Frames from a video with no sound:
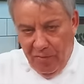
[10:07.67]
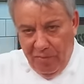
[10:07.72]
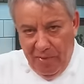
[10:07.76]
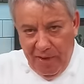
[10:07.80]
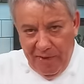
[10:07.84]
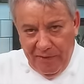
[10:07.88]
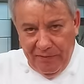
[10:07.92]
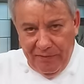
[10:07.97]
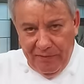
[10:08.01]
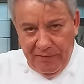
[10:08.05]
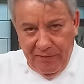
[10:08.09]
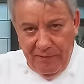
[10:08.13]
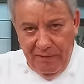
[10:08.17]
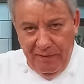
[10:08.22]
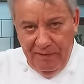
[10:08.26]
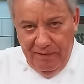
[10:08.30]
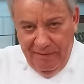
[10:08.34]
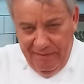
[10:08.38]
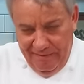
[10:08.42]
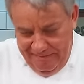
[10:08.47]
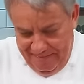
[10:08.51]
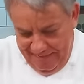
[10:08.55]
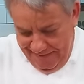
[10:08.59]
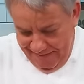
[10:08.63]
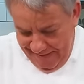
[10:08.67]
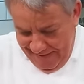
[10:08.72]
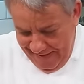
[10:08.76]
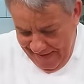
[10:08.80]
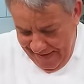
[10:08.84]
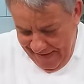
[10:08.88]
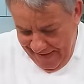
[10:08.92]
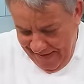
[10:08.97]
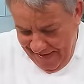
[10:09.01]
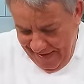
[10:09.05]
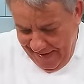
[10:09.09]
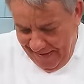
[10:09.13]
months.
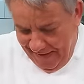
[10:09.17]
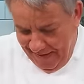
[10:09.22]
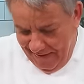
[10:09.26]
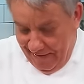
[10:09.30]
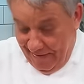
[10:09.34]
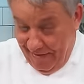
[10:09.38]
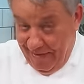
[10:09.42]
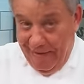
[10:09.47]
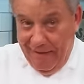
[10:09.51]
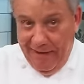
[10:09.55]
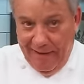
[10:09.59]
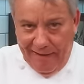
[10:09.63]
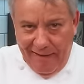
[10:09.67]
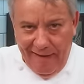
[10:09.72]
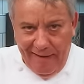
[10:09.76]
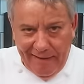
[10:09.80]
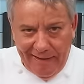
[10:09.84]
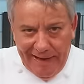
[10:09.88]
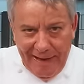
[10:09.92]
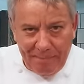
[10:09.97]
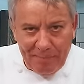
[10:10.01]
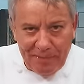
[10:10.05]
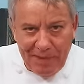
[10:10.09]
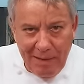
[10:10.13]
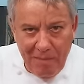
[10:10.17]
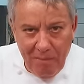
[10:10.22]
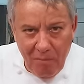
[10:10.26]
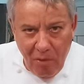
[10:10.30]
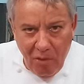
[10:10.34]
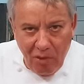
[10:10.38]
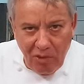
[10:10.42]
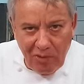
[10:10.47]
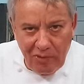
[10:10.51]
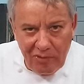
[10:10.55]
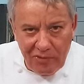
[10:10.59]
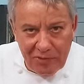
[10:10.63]
Oh, yeah, Captain
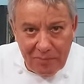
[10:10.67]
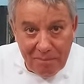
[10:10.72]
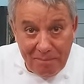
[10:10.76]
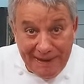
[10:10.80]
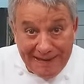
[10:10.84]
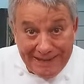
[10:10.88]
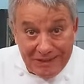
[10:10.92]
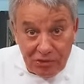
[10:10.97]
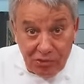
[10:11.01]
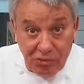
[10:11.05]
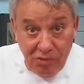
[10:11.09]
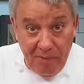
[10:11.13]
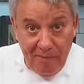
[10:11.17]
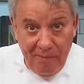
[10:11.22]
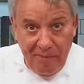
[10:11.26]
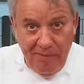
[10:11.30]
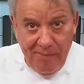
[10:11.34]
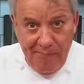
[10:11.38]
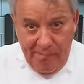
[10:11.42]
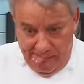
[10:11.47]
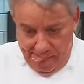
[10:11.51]
Morgan spice rum.